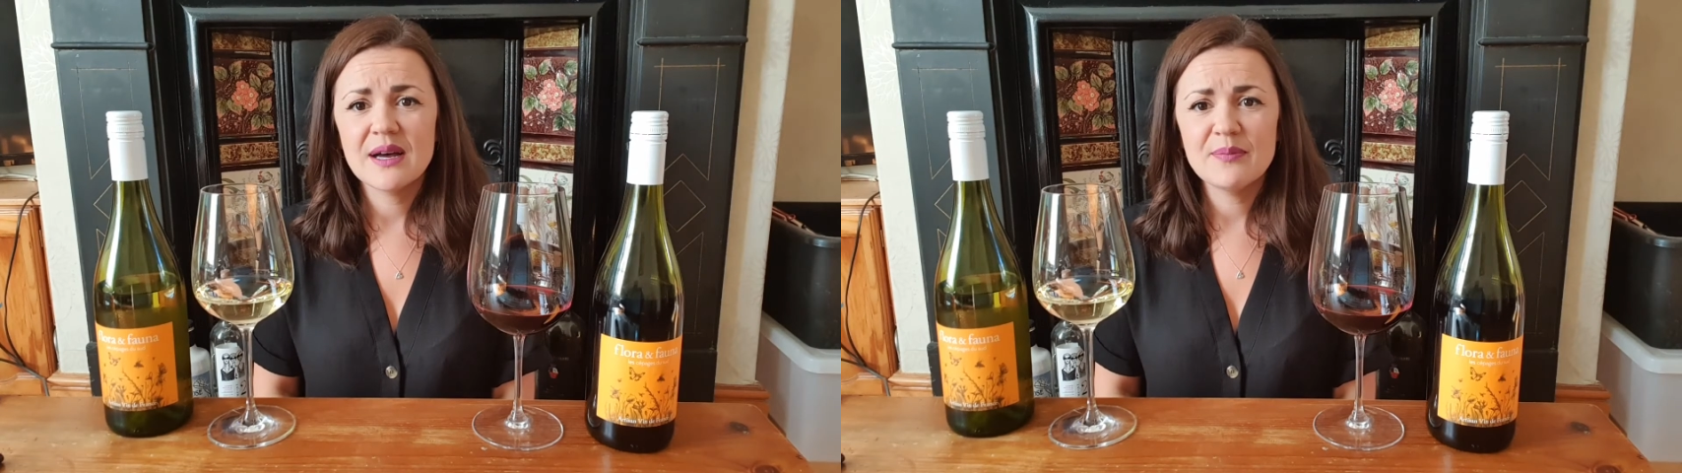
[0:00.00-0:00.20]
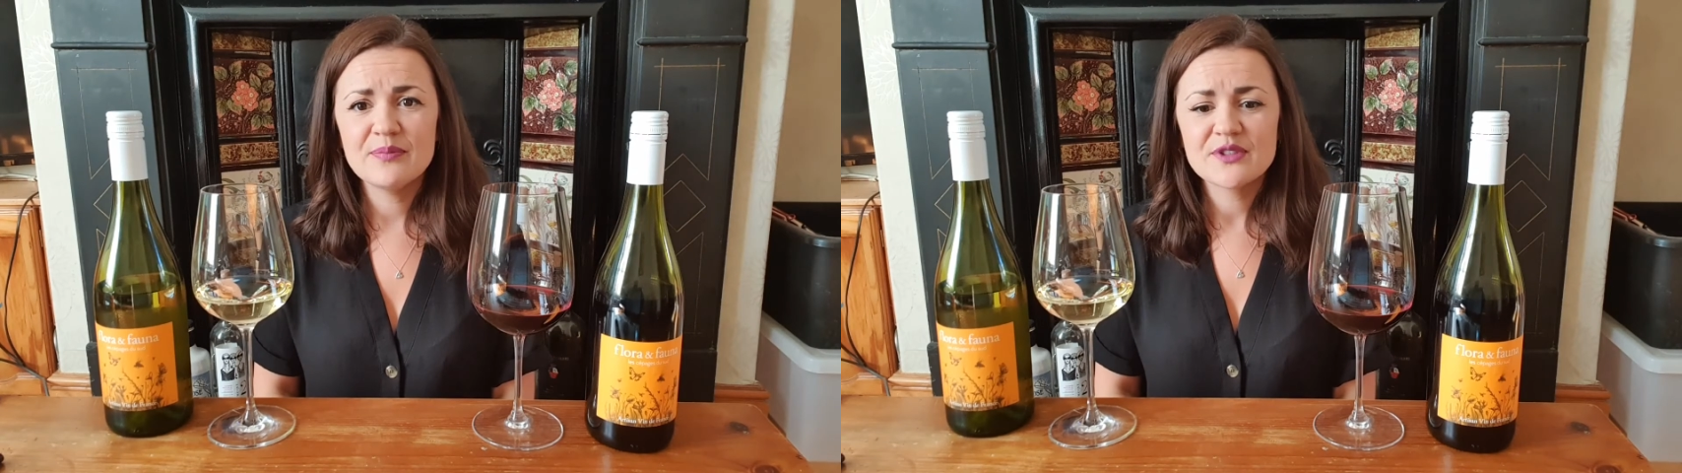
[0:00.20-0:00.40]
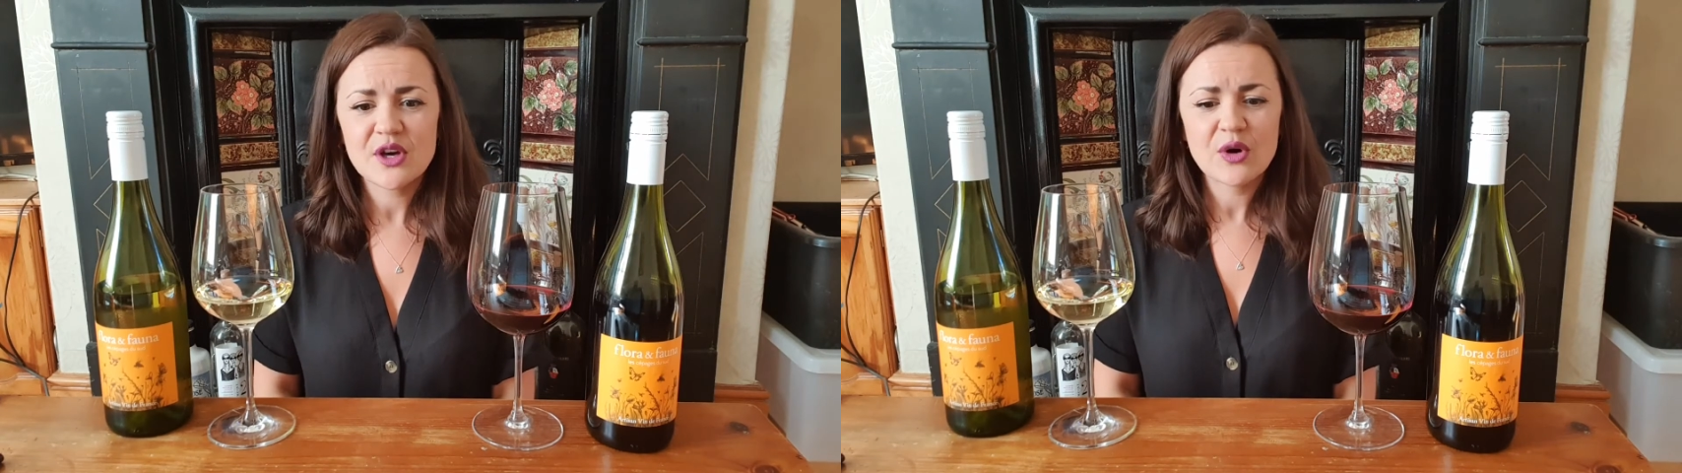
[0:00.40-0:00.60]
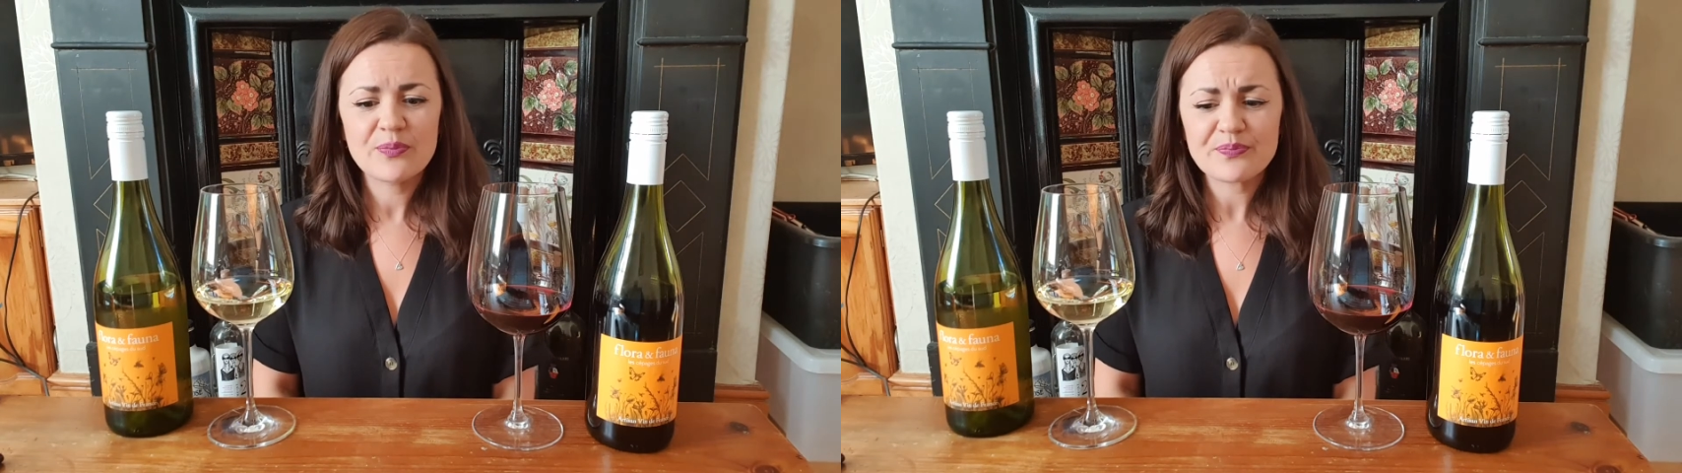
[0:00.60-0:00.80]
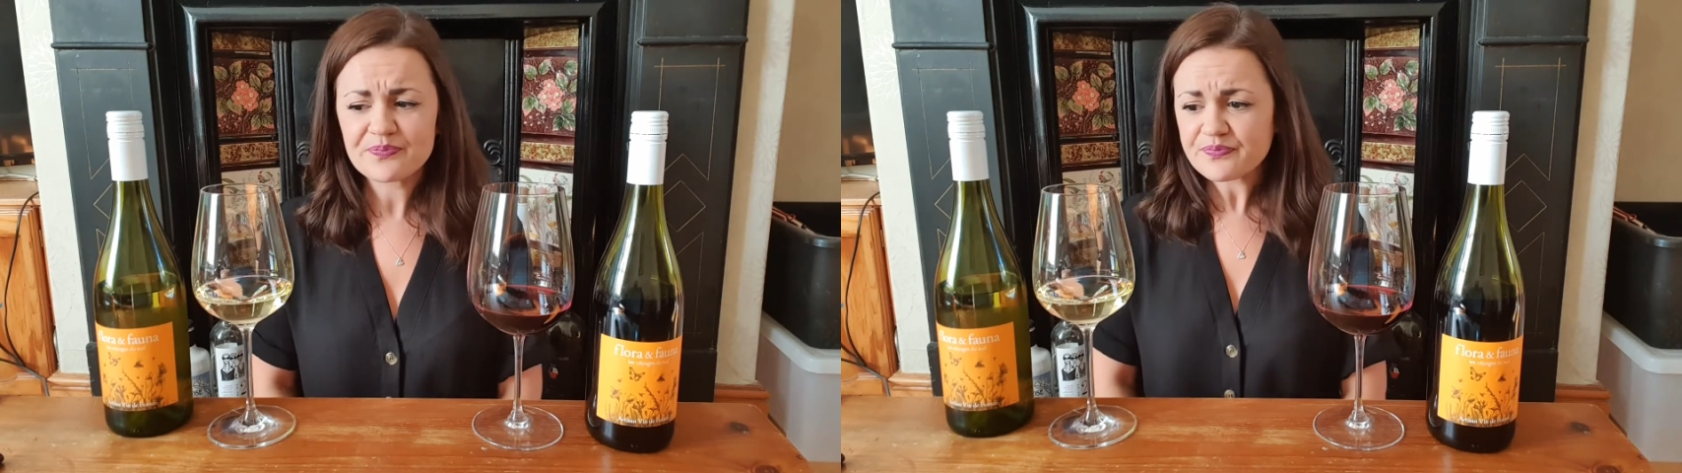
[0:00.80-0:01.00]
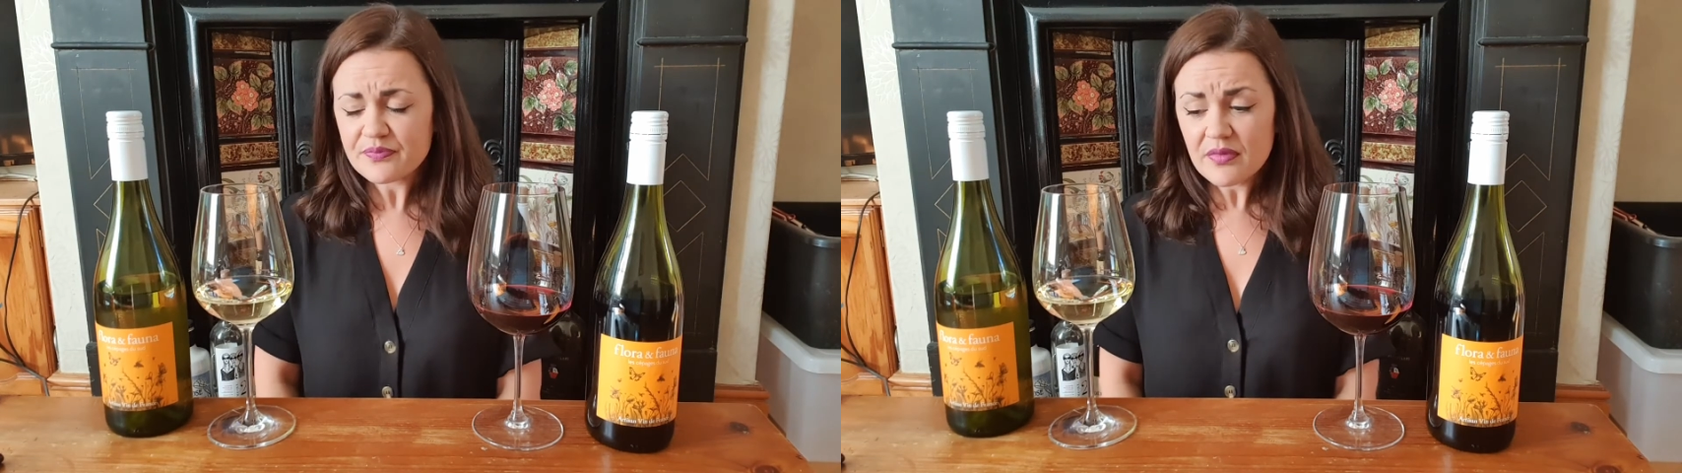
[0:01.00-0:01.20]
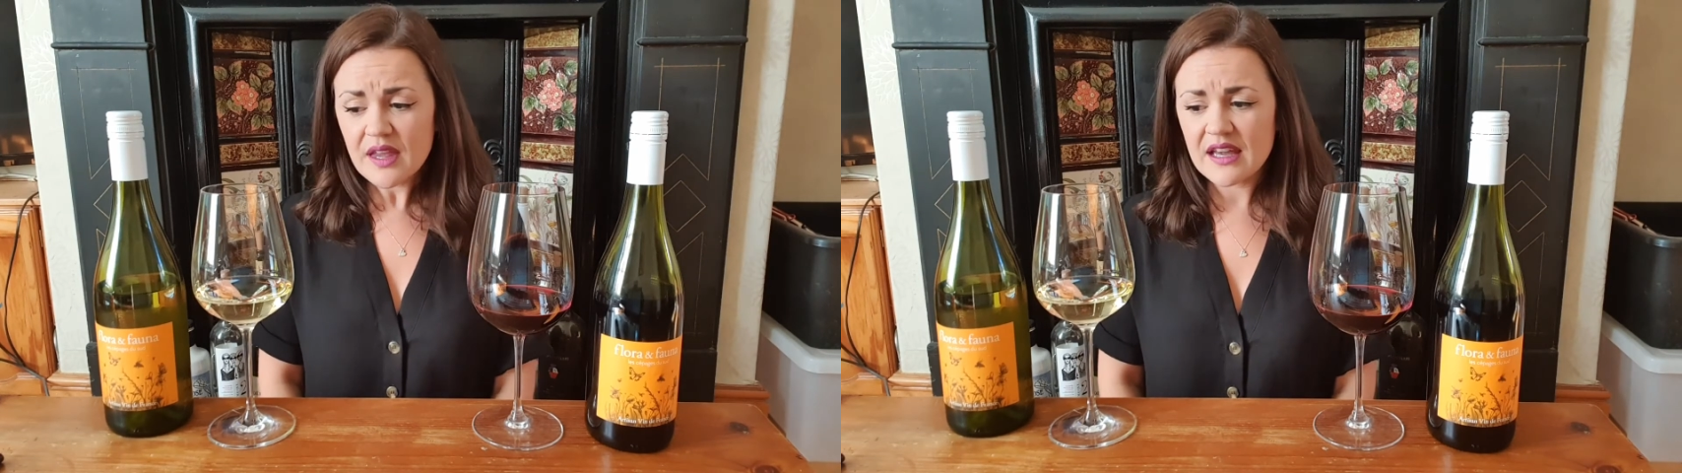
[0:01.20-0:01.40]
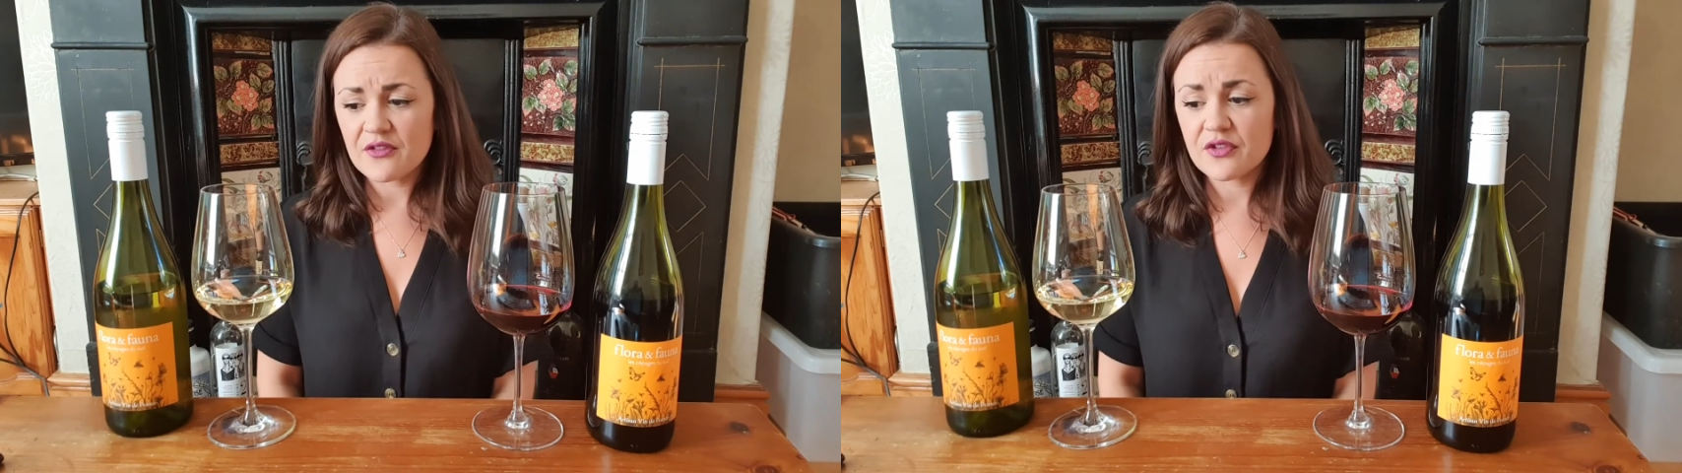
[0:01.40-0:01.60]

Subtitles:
So if